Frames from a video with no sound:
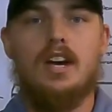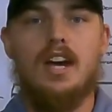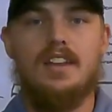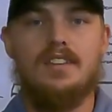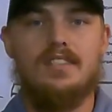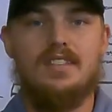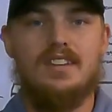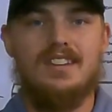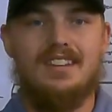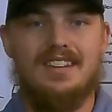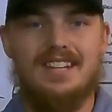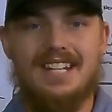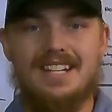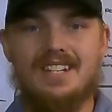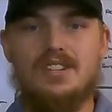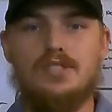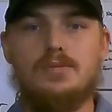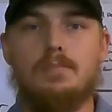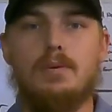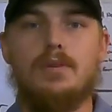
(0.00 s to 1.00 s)
And
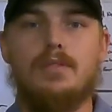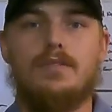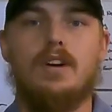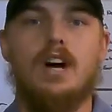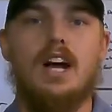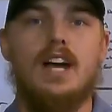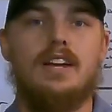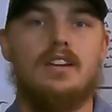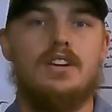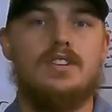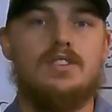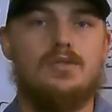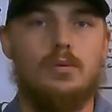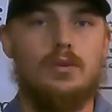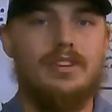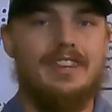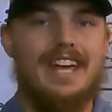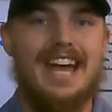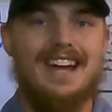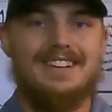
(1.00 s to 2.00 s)
these provide us
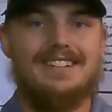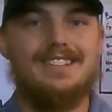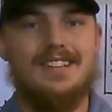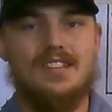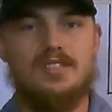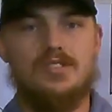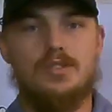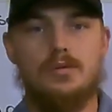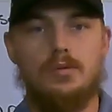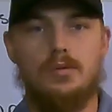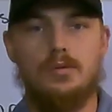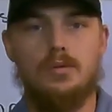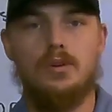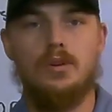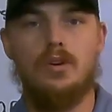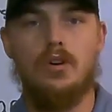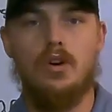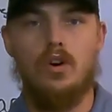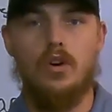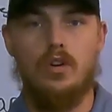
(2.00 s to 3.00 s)
with access to
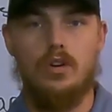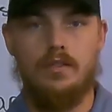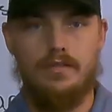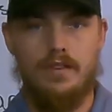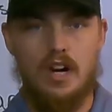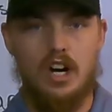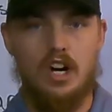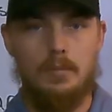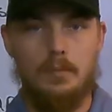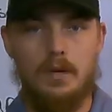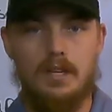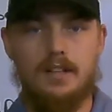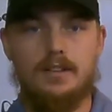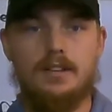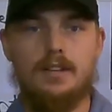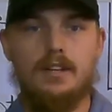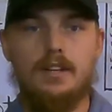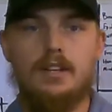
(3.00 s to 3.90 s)
our environment.